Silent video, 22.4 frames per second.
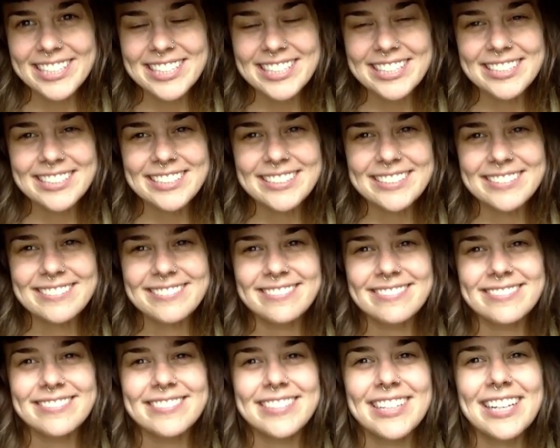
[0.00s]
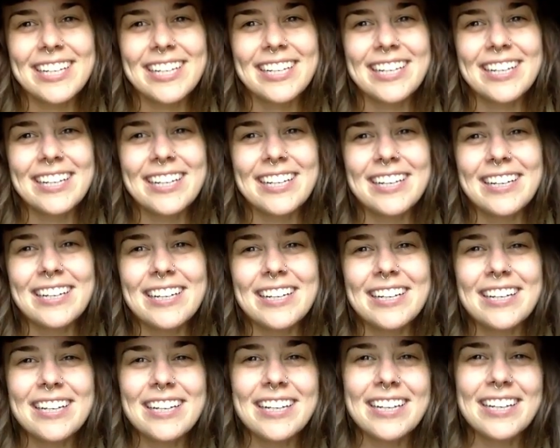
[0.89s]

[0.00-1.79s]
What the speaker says: No one is speaking in this clip.